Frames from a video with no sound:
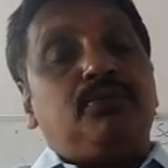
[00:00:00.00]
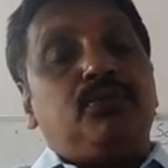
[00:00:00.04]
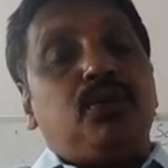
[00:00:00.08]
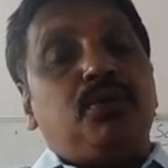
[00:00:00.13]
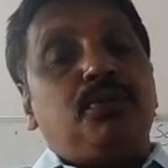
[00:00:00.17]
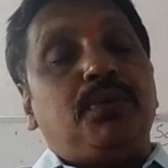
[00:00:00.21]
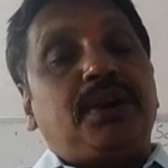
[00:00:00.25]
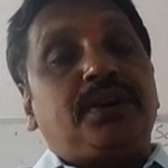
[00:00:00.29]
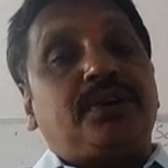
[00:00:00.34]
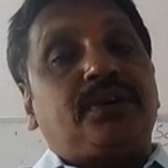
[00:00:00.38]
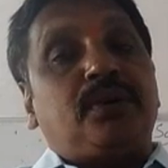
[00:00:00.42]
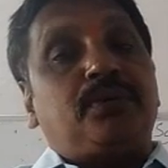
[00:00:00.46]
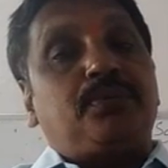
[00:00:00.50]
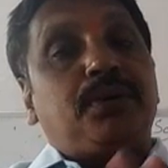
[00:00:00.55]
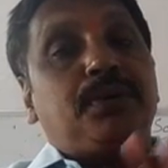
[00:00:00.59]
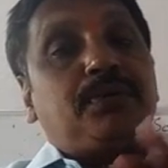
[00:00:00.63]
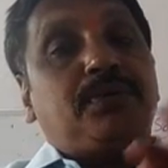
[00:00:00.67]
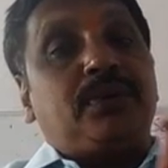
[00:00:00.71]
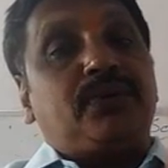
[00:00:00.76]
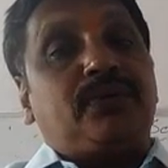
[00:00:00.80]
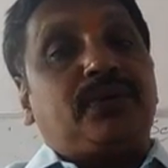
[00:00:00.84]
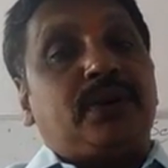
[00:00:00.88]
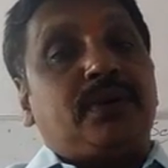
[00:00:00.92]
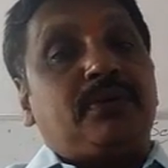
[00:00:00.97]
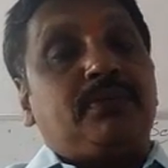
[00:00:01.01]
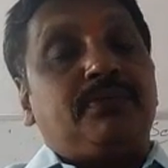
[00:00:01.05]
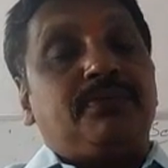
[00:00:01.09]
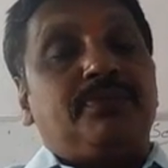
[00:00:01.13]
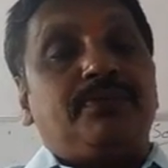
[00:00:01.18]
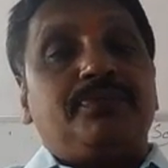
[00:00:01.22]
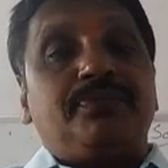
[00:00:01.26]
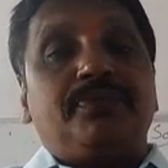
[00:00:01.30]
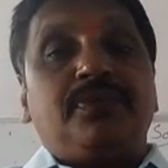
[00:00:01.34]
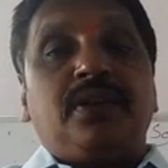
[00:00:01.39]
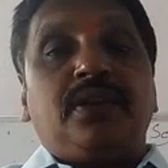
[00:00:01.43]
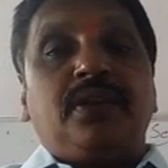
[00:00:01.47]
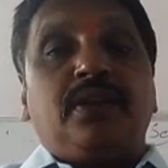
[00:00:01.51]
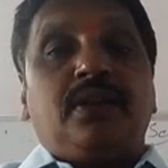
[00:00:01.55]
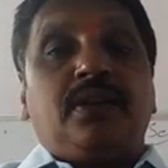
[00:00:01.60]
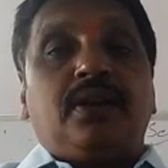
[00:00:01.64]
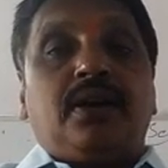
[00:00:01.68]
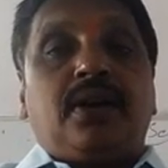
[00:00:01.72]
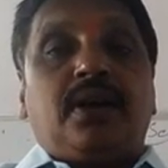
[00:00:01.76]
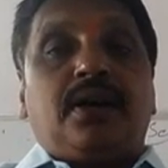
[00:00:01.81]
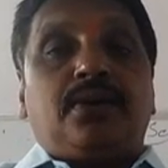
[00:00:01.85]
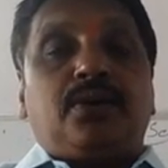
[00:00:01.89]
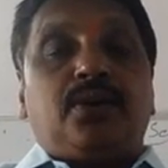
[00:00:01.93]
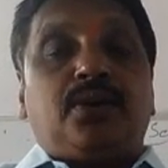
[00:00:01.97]
movement of people from
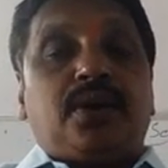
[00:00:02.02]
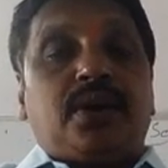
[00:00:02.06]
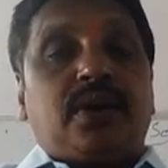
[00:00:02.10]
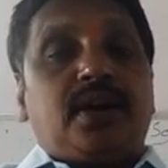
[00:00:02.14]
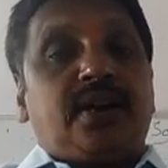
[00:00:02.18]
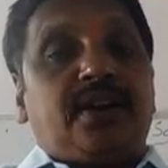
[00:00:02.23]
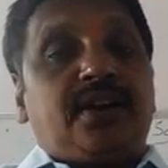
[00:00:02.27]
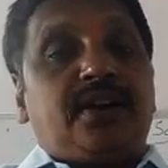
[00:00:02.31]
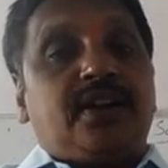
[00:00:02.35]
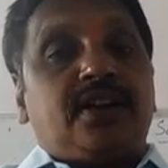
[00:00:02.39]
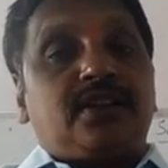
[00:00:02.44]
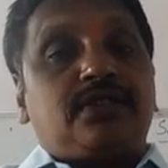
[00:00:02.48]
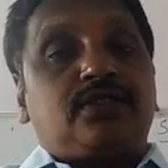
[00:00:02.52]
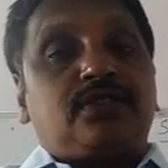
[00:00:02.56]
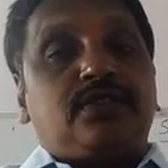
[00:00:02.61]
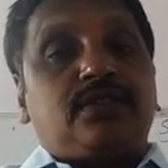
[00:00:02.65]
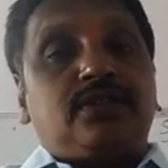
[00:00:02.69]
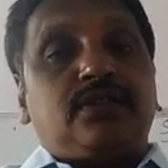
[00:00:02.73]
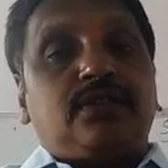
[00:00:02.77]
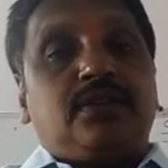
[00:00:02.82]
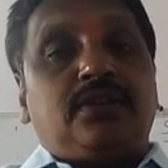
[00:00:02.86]
rural areas